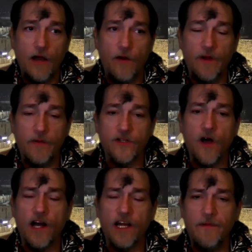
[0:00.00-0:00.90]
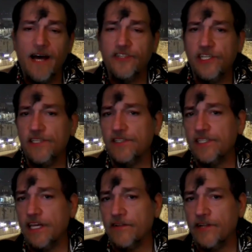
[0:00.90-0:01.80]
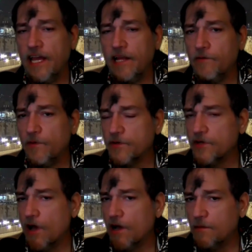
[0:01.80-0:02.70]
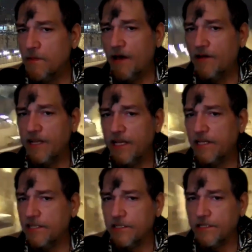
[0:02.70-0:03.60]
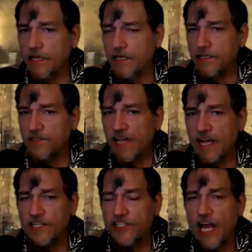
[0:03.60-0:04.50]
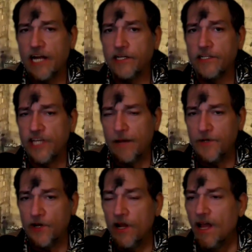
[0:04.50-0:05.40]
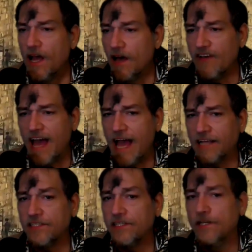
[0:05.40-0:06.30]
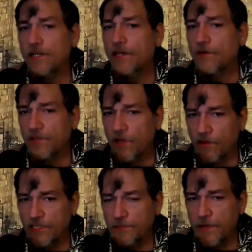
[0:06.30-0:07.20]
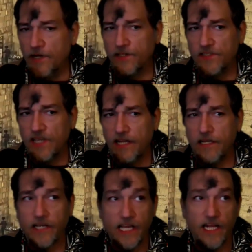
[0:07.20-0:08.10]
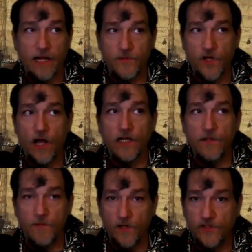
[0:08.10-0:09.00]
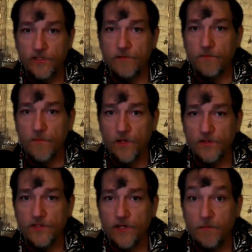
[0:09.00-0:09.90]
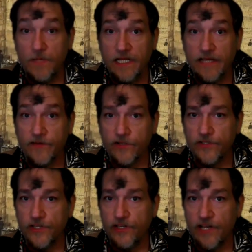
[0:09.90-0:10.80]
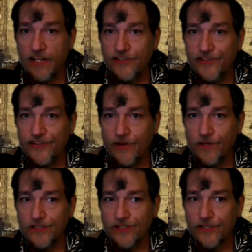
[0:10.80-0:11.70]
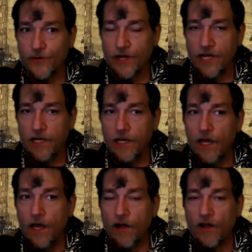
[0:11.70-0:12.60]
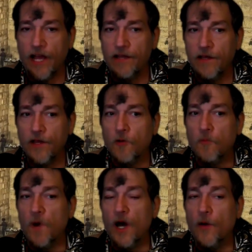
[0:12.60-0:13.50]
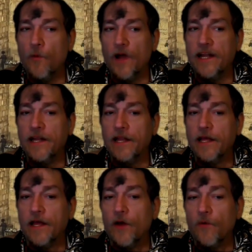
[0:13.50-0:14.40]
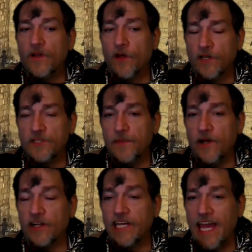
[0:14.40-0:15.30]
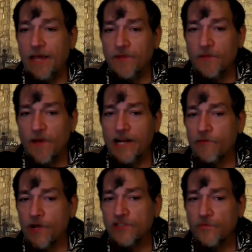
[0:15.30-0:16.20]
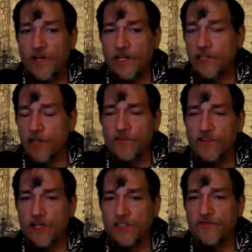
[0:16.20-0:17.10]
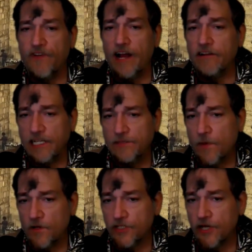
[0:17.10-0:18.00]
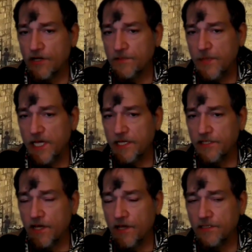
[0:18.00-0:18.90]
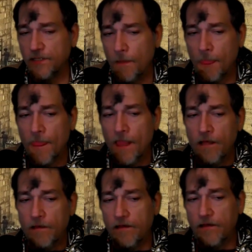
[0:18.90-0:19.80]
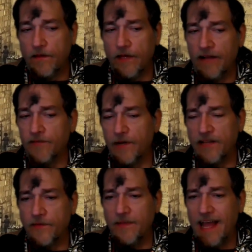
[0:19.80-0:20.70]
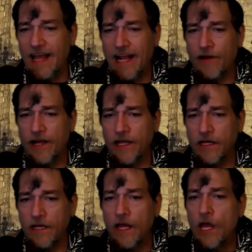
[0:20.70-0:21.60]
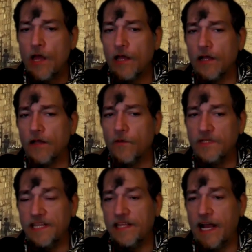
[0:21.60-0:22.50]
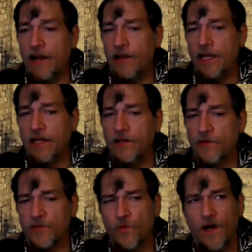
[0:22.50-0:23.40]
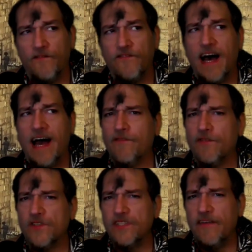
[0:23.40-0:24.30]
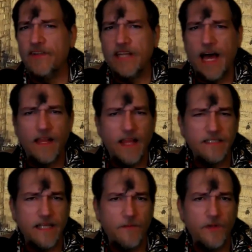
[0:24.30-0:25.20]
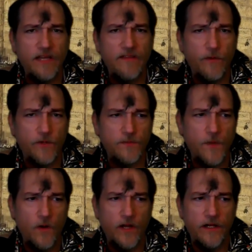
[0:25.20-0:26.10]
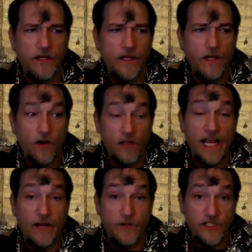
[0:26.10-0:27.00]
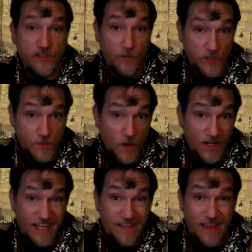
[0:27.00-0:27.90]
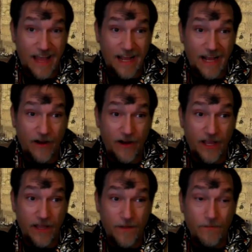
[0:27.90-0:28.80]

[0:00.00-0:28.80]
we were talking about Jesus the other day, and we were talking about in the in the second cha- chapter of Acts when the Holy Spirit sent. And again, I'm talking to most most uh, believers, so you guys should know this story, okay? But when when the Holy Spirit came and the mighty rushing wind and cloven tongues of fire, and they started speaking in tongues, everybody from that area was in the area and there was what five or seven dialects i believe that were spoken or languages that were spoken in that area